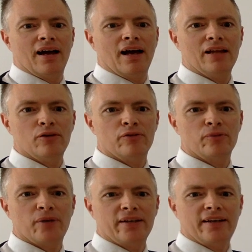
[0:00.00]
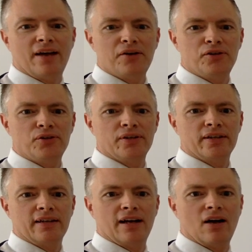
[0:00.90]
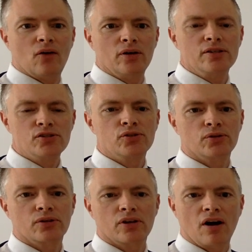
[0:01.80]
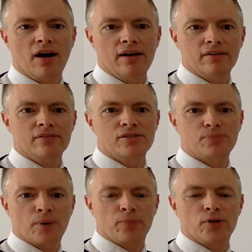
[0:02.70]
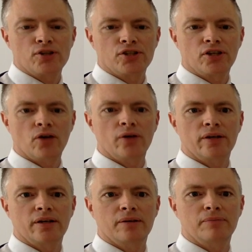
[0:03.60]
Hello everybody, how are you doing? How is your IELTS preparation going?